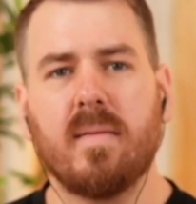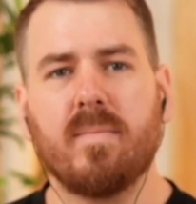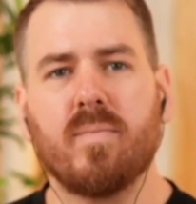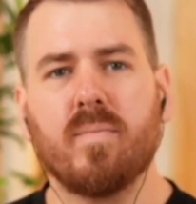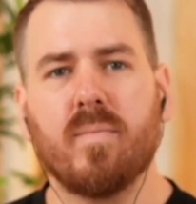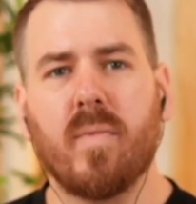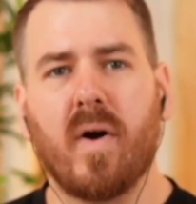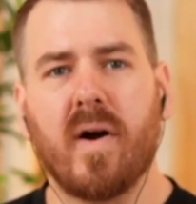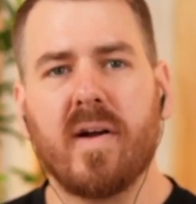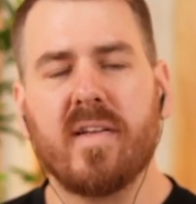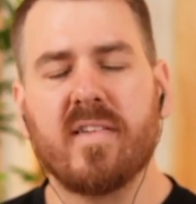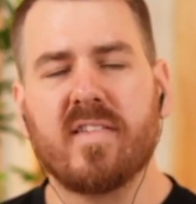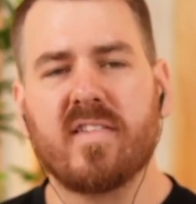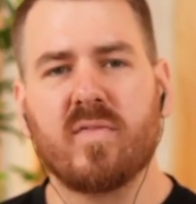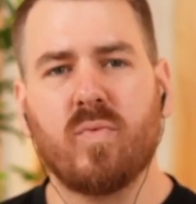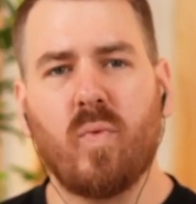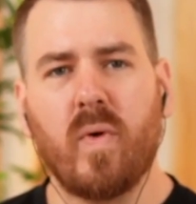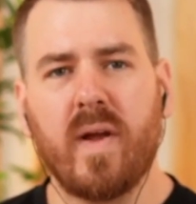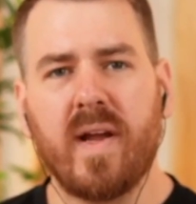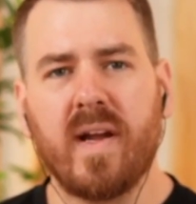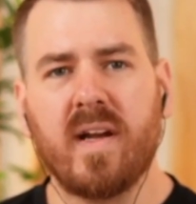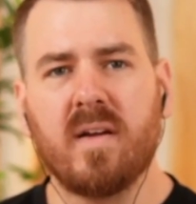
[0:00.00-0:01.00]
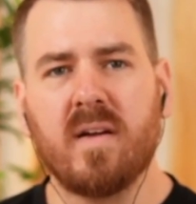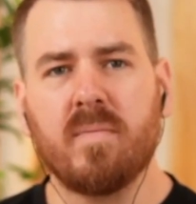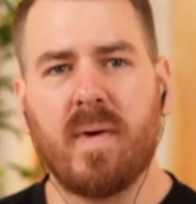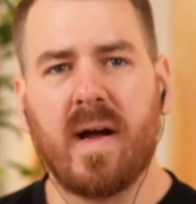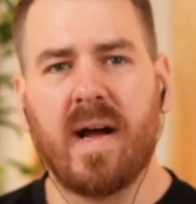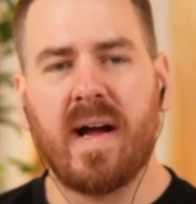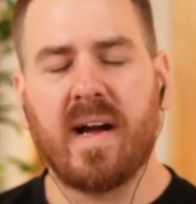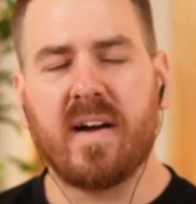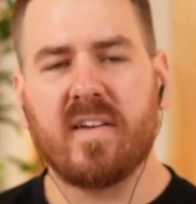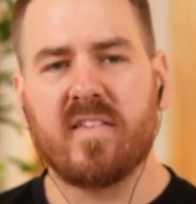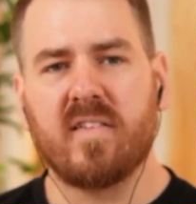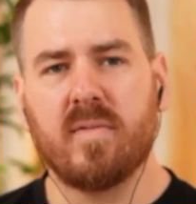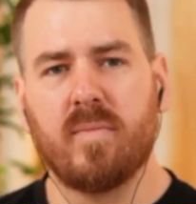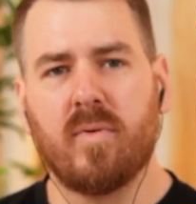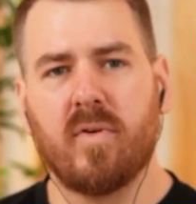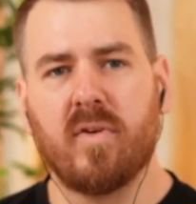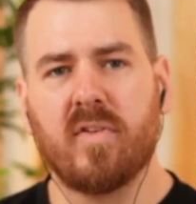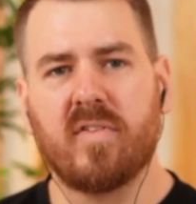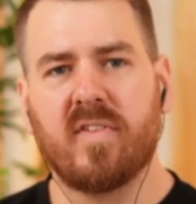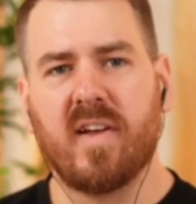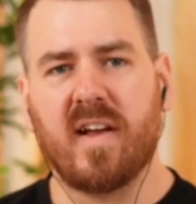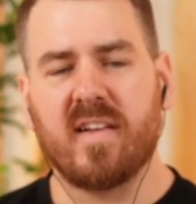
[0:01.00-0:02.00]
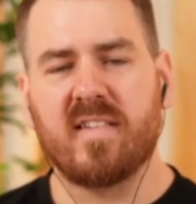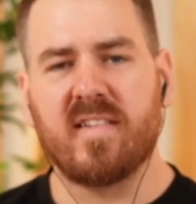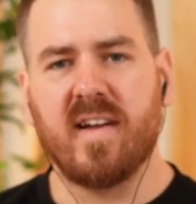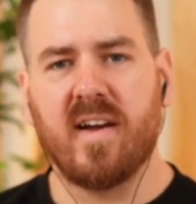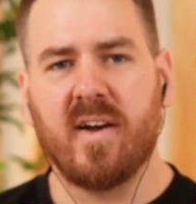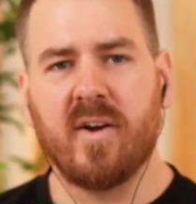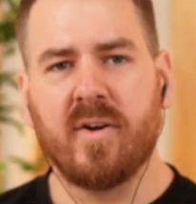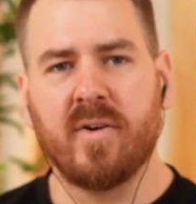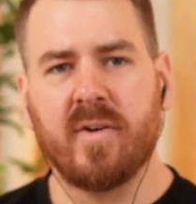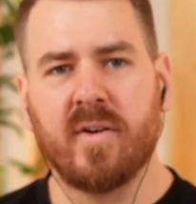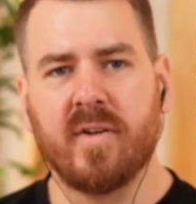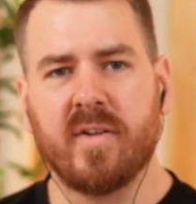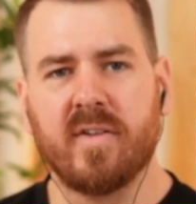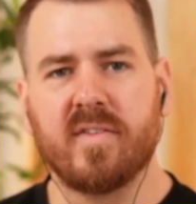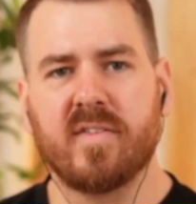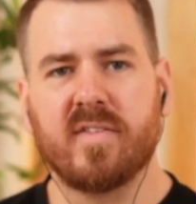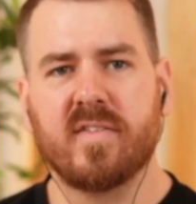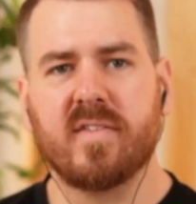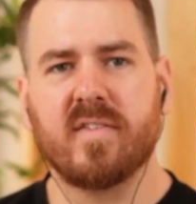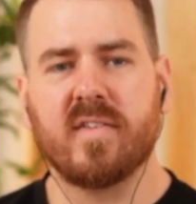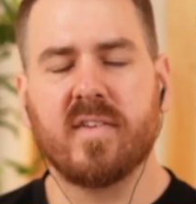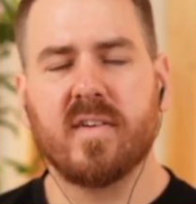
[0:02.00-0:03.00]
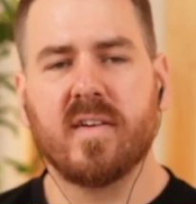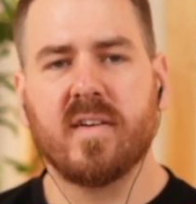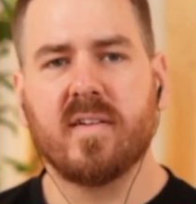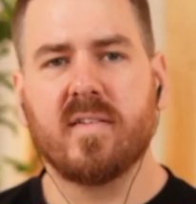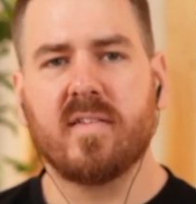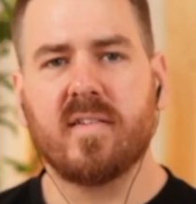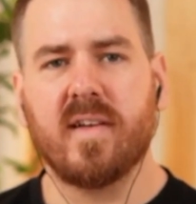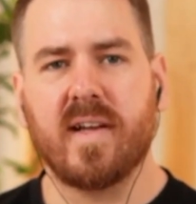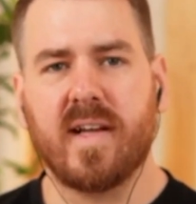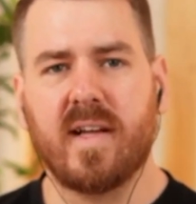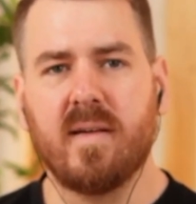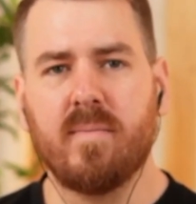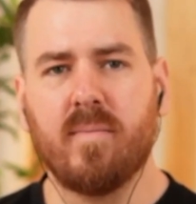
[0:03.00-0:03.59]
might swing back towards asset owners taking